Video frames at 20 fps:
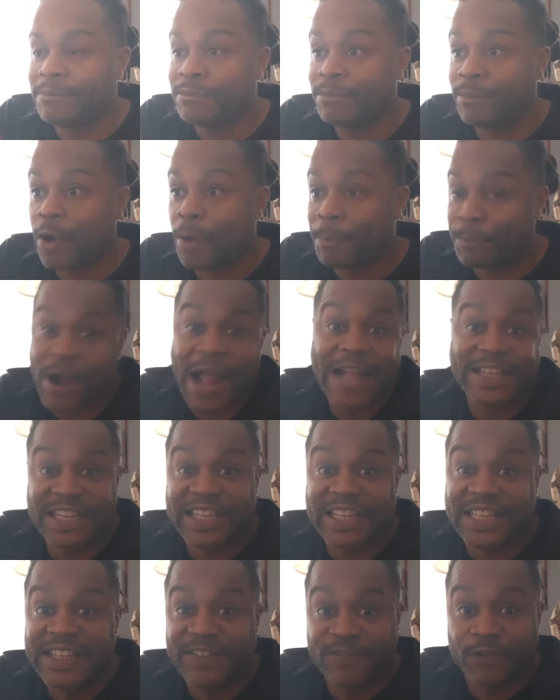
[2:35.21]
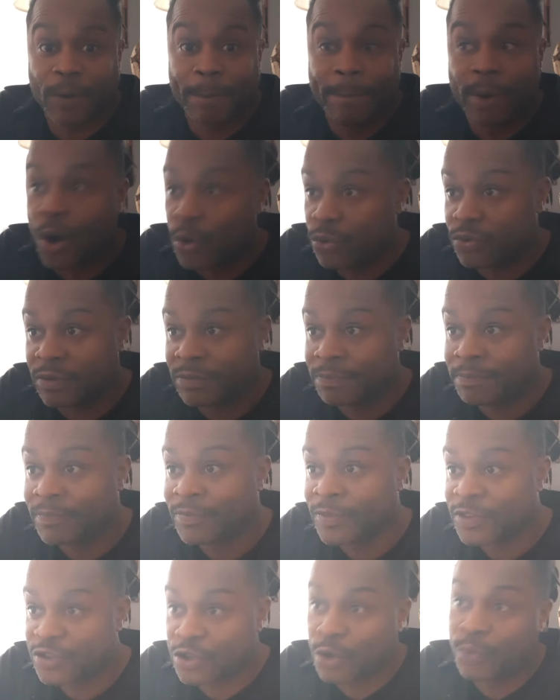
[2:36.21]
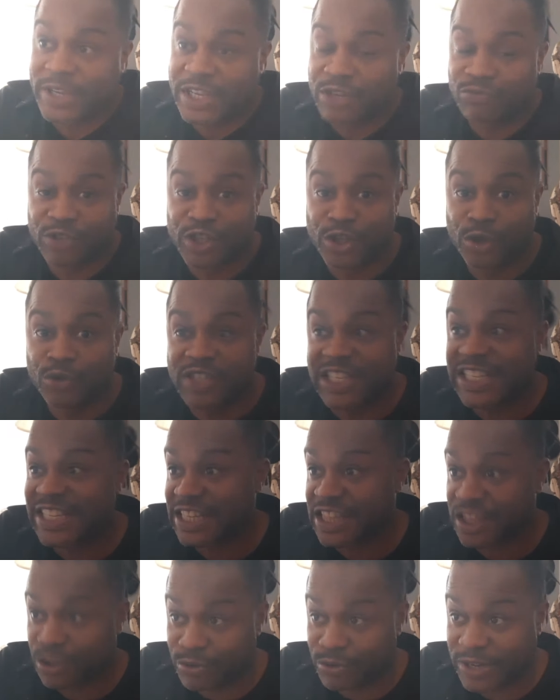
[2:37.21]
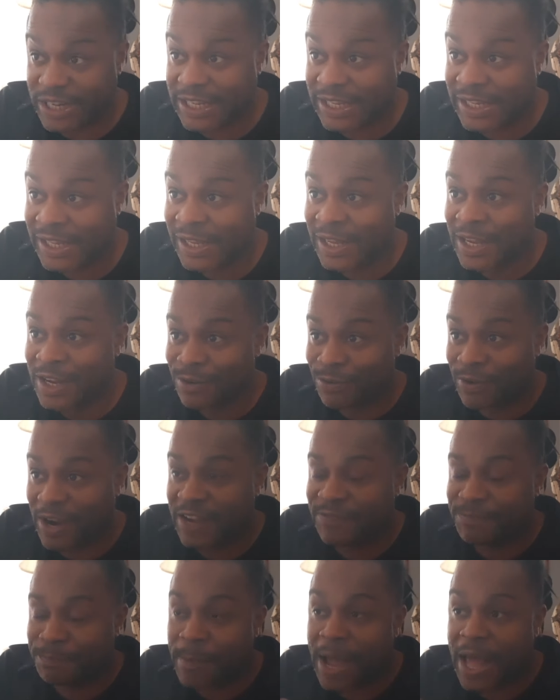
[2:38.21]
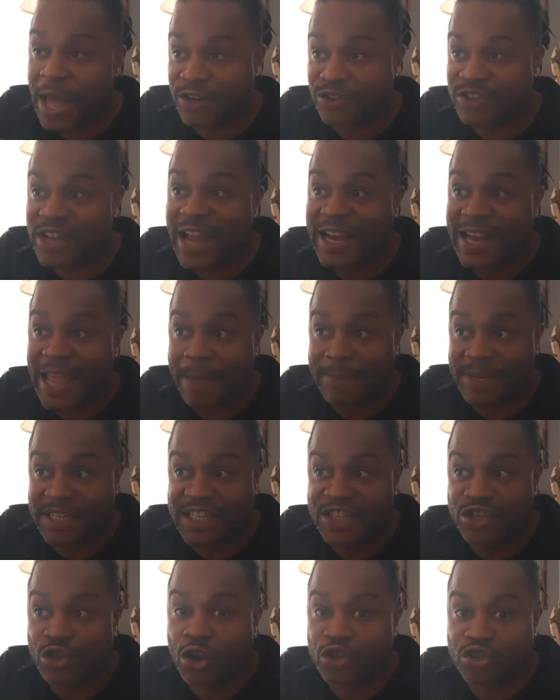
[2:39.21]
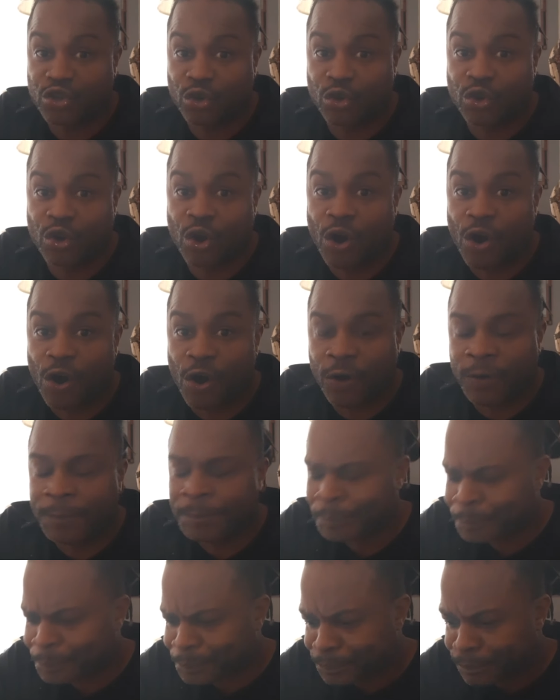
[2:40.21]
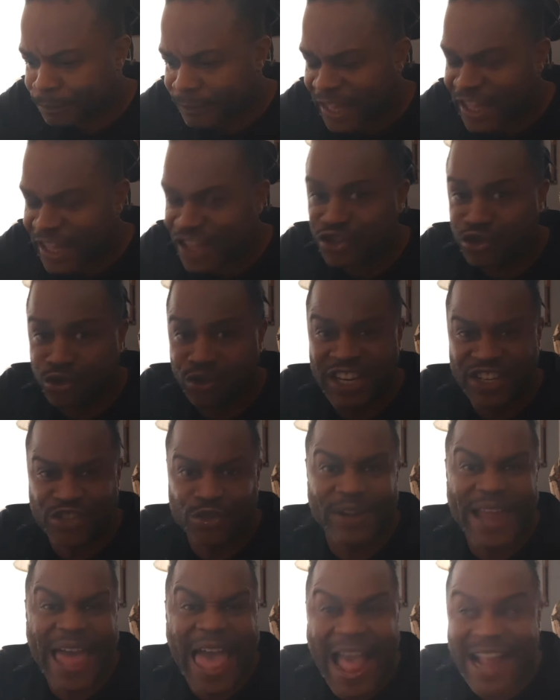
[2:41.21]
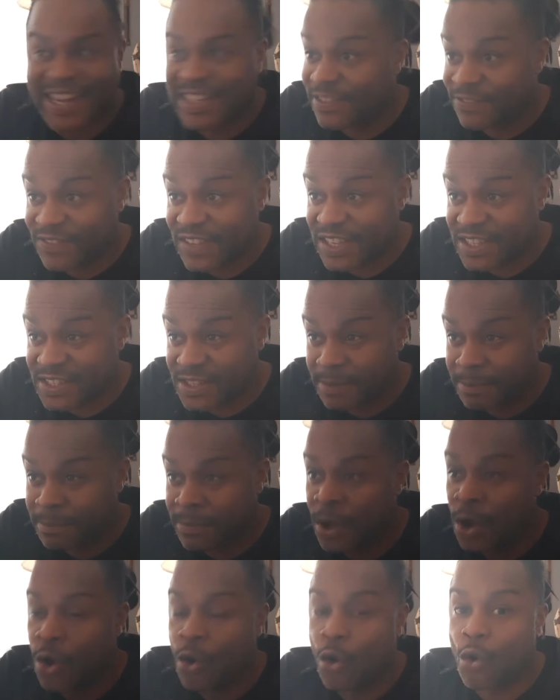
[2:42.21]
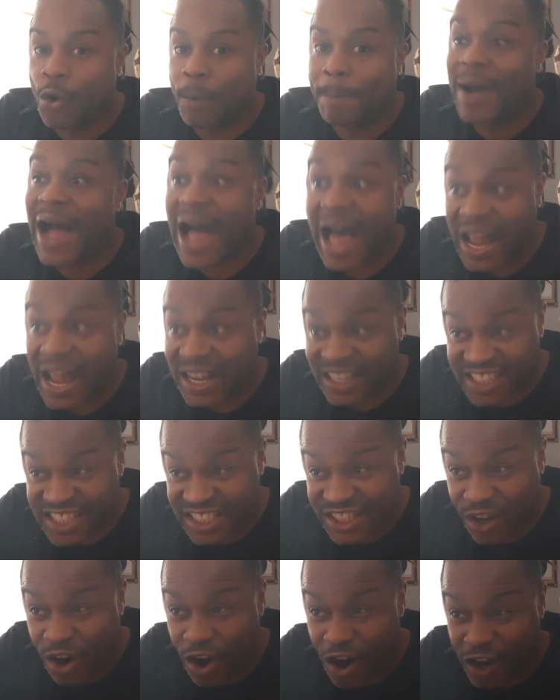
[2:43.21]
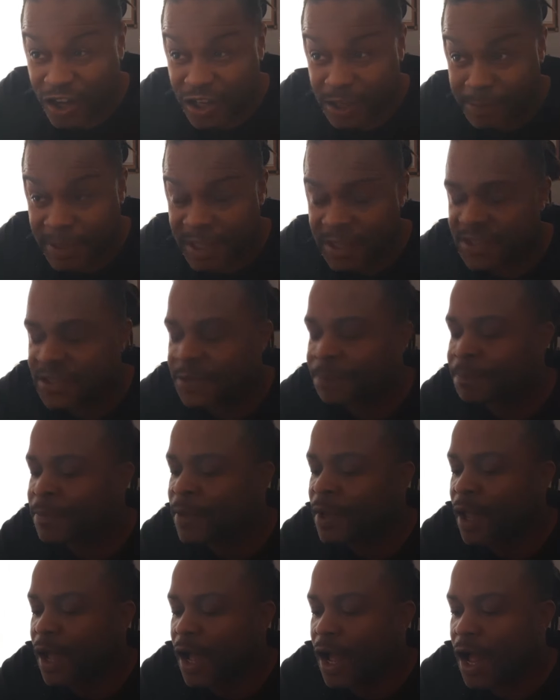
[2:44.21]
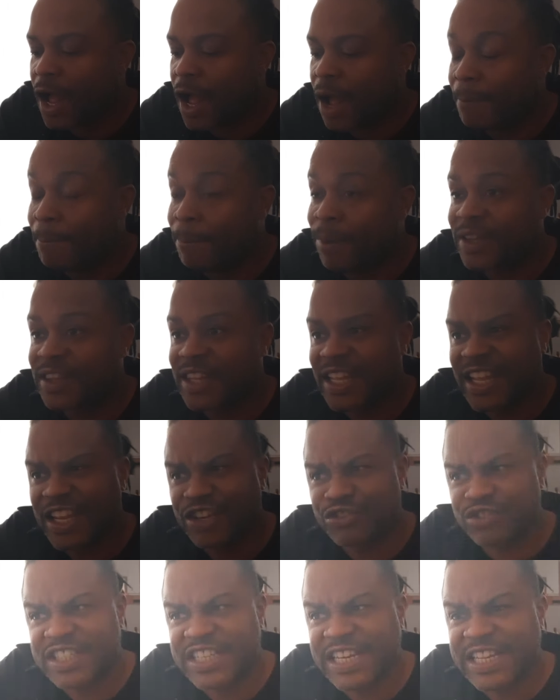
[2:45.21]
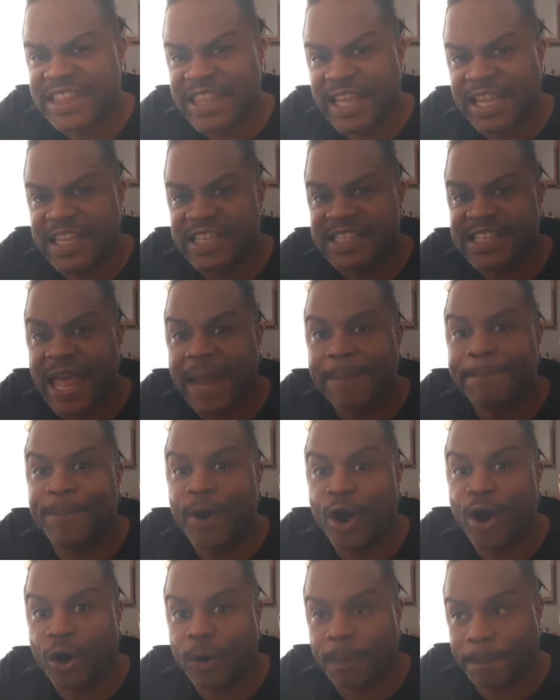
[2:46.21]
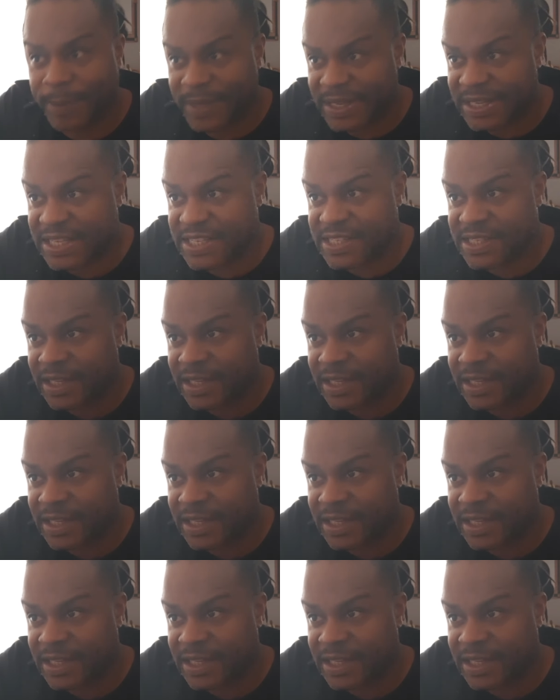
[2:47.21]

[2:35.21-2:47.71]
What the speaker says: practically verboten, so we can reduce it to three, right? Modern dynamics is also called judicial activism or policy arguments. But the interesting thing is that purpose